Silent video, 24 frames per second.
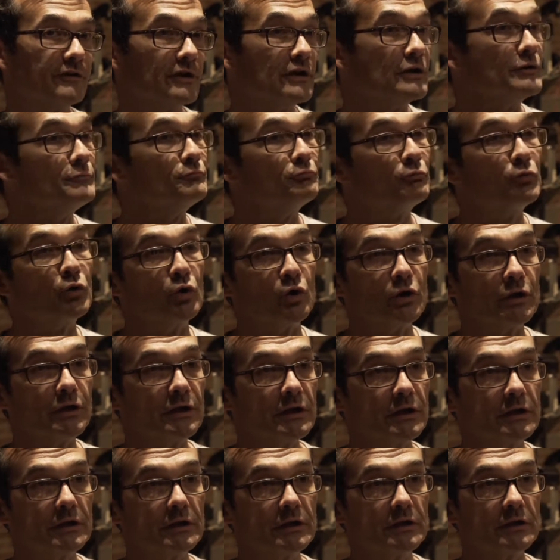
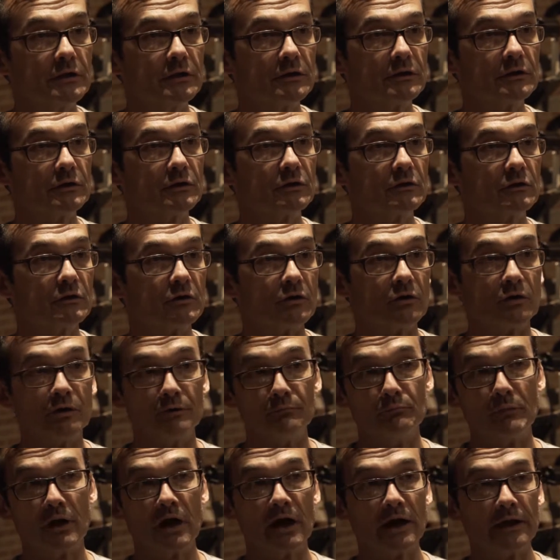input
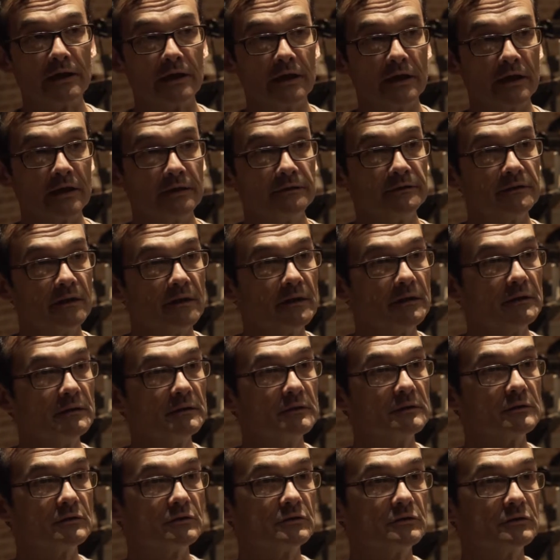on my end.
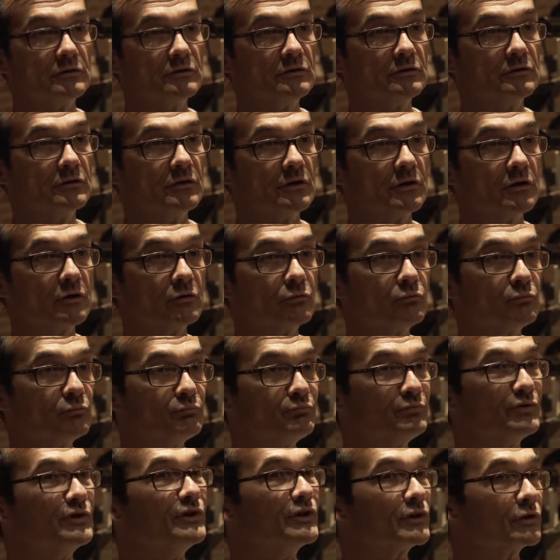
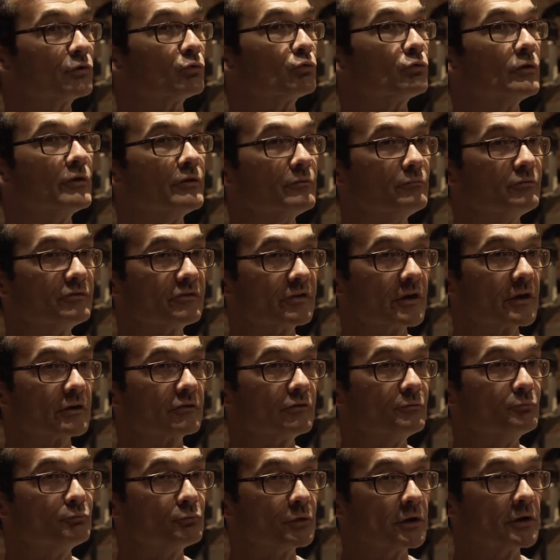Being a rhythm
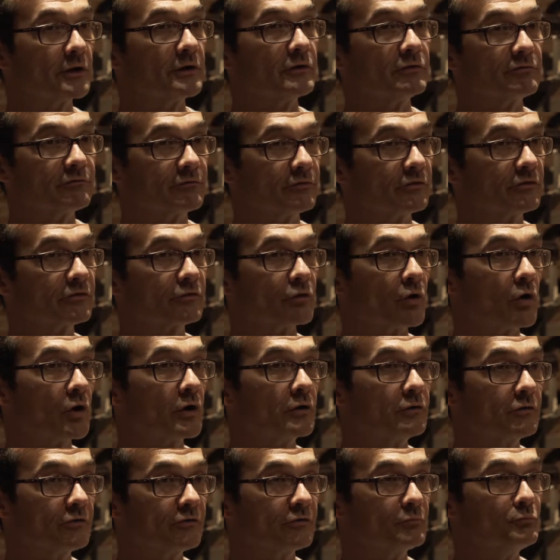section player for
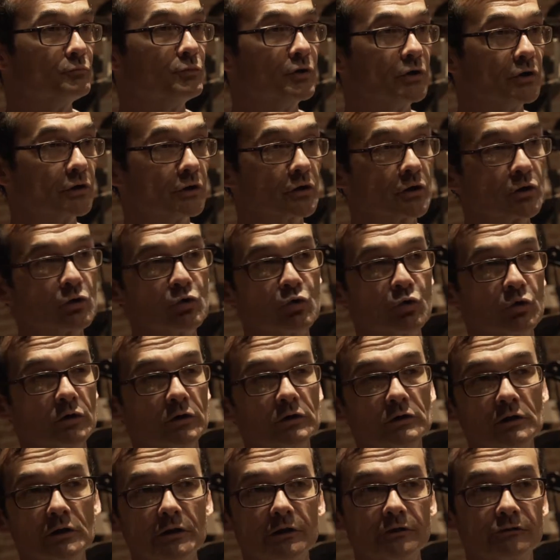starters and being a
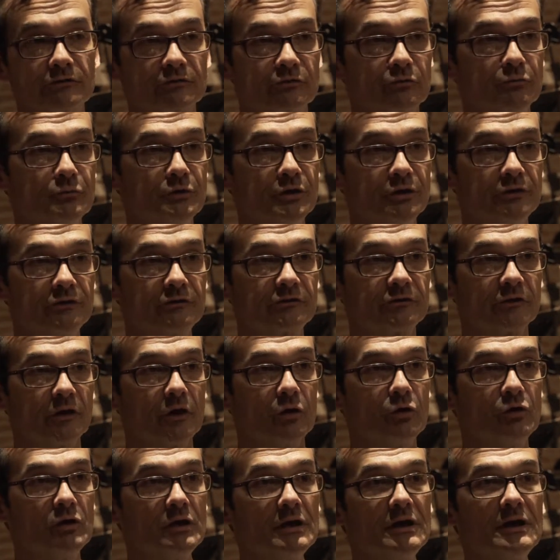chordal instrument.
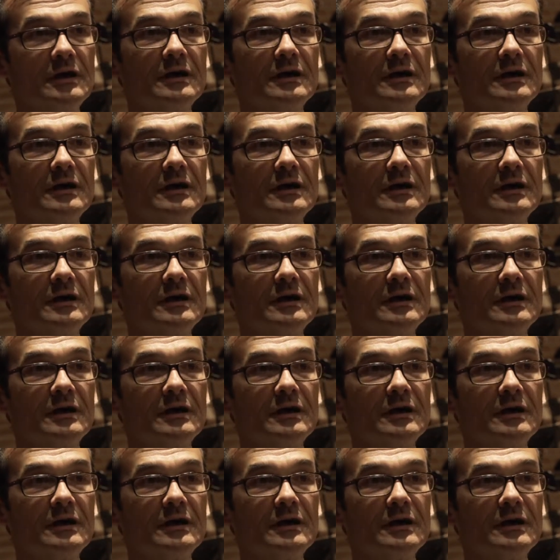So